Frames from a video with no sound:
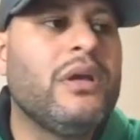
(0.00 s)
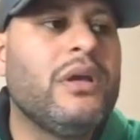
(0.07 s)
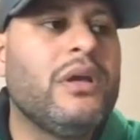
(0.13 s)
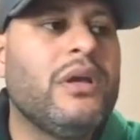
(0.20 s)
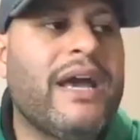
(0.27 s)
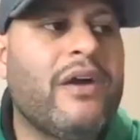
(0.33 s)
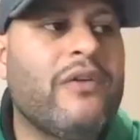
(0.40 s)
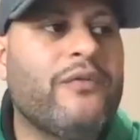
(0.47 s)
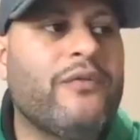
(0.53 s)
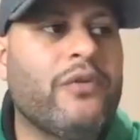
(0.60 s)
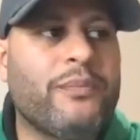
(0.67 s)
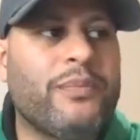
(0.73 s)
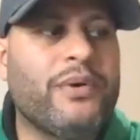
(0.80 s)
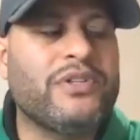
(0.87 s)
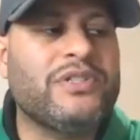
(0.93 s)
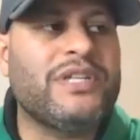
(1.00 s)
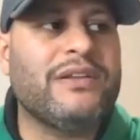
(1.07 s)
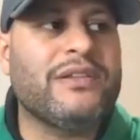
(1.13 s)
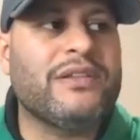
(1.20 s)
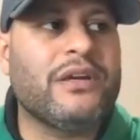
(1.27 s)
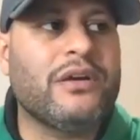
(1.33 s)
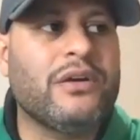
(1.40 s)
Now, for the person
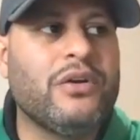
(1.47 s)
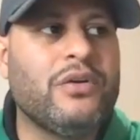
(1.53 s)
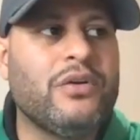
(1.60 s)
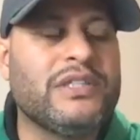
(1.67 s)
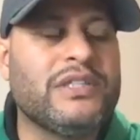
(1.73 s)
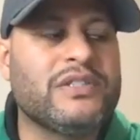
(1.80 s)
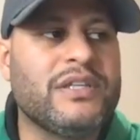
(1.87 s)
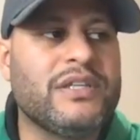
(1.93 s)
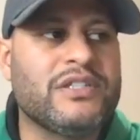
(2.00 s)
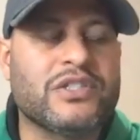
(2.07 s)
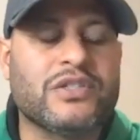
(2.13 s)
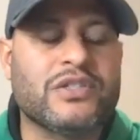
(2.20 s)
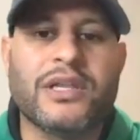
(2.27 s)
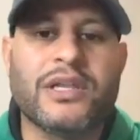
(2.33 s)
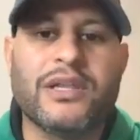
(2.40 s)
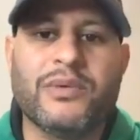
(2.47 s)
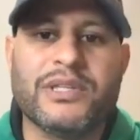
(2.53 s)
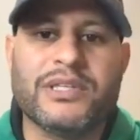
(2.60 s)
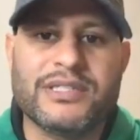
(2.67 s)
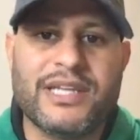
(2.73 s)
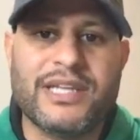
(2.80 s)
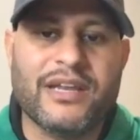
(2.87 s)
out there who is struggling with
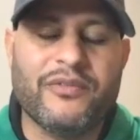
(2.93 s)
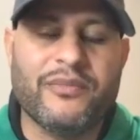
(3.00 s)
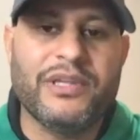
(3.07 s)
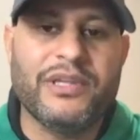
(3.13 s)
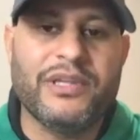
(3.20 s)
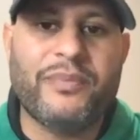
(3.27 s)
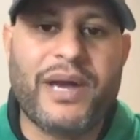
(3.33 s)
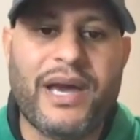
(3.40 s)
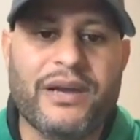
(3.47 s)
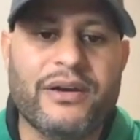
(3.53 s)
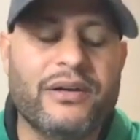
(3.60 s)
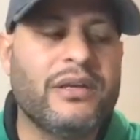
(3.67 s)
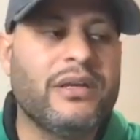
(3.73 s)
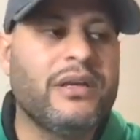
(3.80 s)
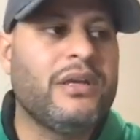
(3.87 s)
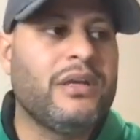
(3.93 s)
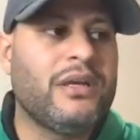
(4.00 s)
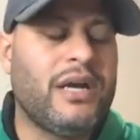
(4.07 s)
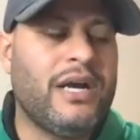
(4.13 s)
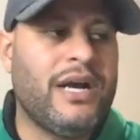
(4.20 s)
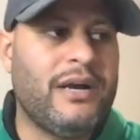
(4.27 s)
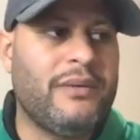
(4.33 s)
this negative belief pattern,
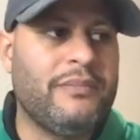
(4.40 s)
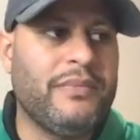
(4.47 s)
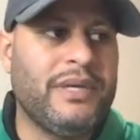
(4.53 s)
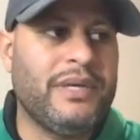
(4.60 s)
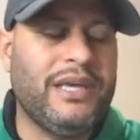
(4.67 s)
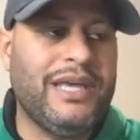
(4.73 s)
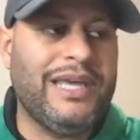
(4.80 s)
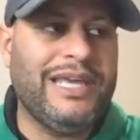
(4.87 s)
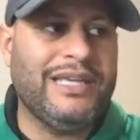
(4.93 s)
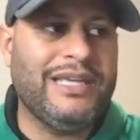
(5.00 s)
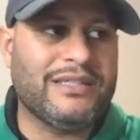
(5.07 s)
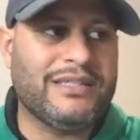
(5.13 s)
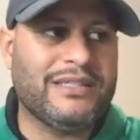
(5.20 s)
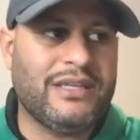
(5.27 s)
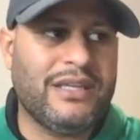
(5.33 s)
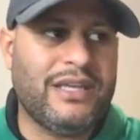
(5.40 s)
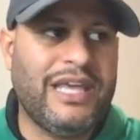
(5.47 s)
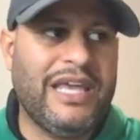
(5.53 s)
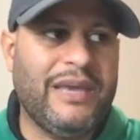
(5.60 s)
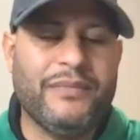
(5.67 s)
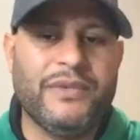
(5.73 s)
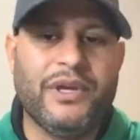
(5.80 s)
is
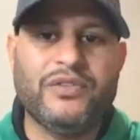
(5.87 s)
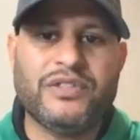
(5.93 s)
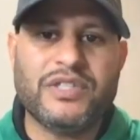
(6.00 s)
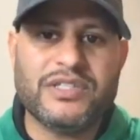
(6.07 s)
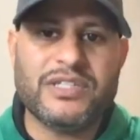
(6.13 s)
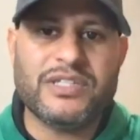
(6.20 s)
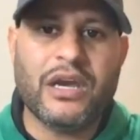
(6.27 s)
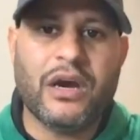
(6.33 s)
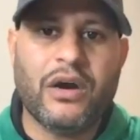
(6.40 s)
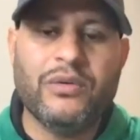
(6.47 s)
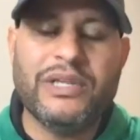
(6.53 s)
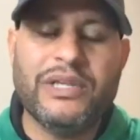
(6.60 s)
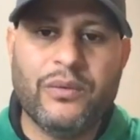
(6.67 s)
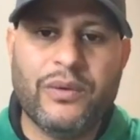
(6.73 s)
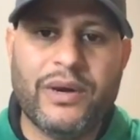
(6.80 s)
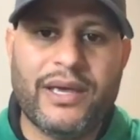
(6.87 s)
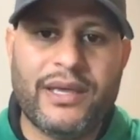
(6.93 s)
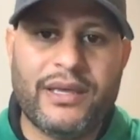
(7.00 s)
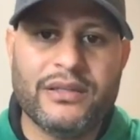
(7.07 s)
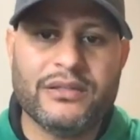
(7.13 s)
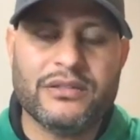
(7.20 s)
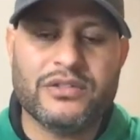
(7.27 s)
hypnosis the only
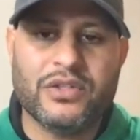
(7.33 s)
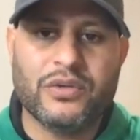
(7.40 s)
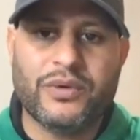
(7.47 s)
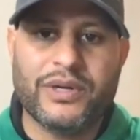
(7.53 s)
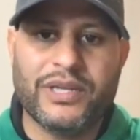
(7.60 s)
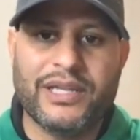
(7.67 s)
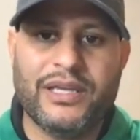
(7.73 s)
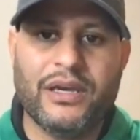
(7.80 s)
way to really